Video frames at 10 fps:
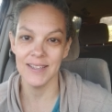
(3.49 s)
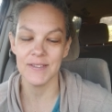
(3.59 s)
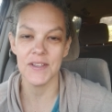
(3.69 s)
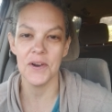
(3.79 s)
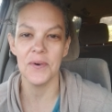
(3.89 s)

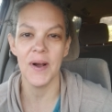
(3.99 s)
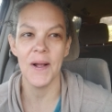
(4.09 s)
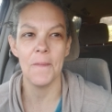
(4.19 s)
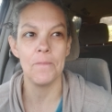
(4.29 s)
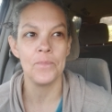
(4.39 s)
And so,
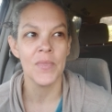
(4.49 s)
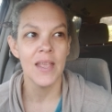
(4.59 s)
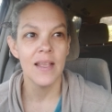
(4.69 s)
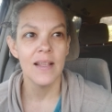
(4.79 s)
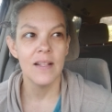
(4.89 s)
um,
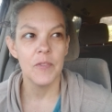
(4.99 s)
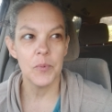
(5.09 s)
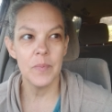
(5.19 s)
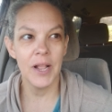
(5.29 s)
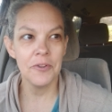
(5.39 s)
the
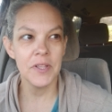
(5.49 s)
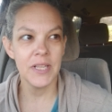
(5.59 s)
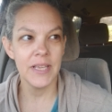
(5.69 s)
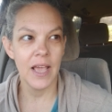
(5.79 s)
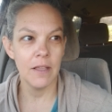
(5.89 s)
reminder that
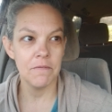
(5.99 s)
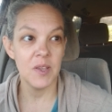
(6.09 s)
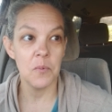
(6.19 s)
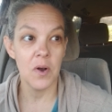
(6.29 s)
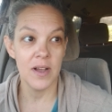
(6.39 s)
he gave
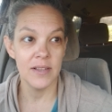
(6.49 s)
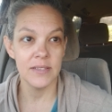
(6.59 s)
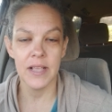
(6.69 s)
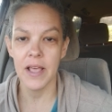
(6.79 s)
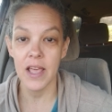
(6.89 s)
me was